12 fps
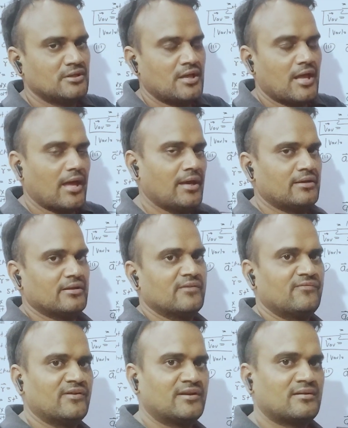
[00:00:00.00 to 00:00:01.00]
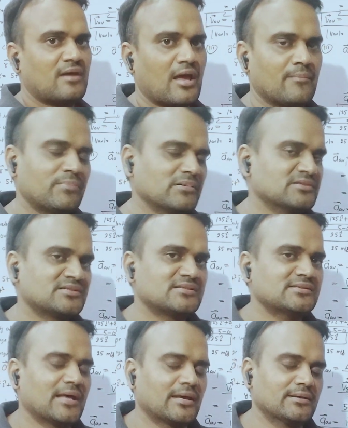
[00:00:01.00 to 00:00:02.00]
and if it happens
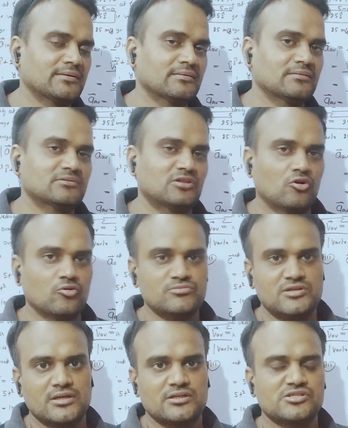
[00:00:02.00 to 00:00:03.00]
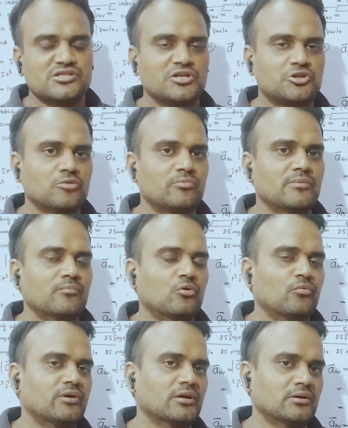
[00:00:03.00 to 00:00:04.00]
then the object is said to be
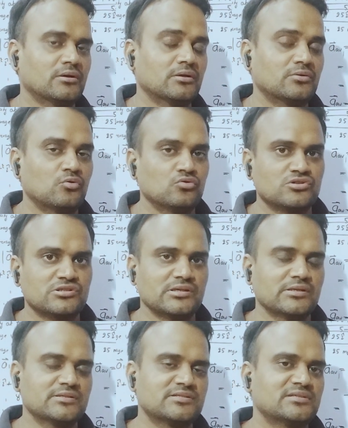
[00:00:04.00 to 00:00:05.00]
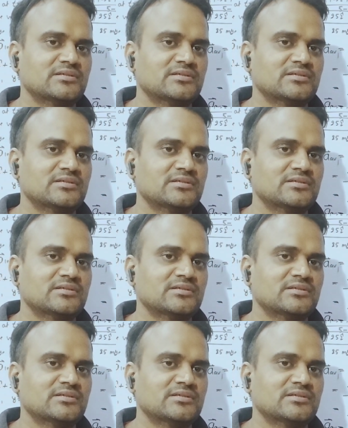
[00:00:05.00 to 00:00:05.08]
moving under constant